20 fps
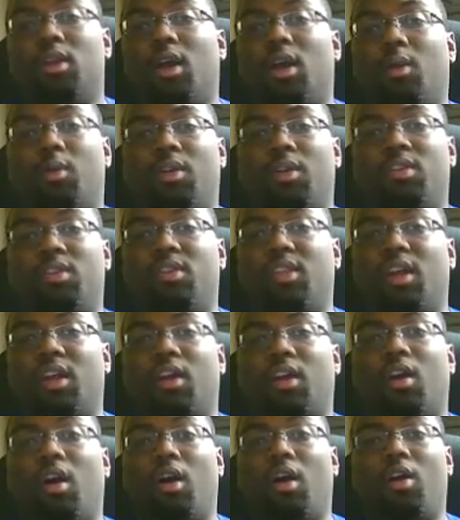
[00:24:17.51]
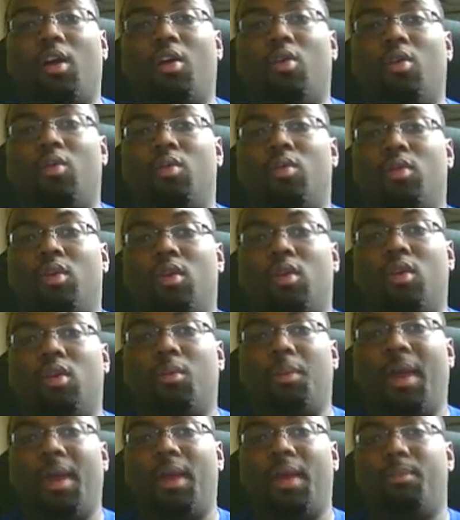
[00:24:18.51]
I want to see that
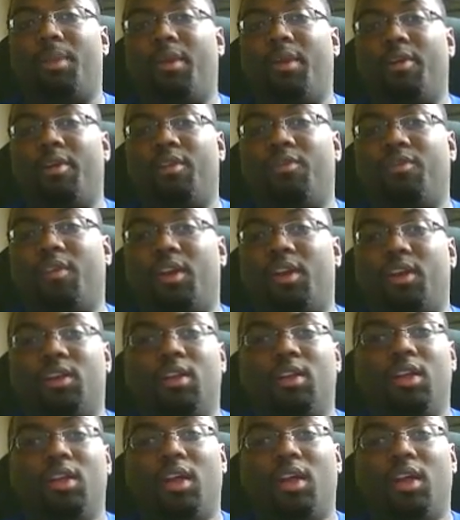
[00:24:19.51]
Congo Pat Berry fight.